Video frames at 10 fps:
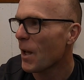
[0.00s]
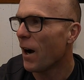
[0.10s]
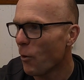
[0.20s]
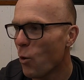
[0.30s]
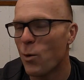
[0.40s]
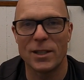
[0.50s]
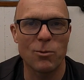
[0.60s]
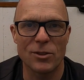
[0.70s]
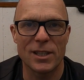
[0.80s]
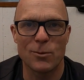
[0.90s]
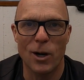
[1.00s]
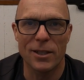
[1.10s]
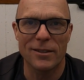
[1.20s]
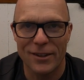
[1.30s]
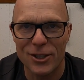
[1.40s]
I've always wanted
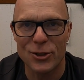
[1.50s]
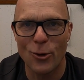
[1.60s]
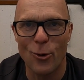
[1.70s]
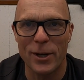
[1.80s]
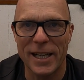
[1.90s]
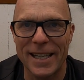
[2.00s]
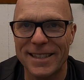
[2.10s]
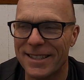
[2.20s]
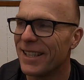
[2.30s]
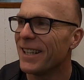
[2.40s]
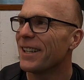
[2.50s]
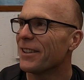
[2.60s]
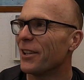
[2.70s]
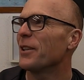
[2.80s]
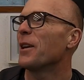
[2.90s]
one. The story is
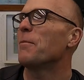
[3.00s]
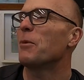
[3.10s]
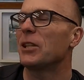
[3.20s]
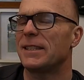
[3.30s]
that my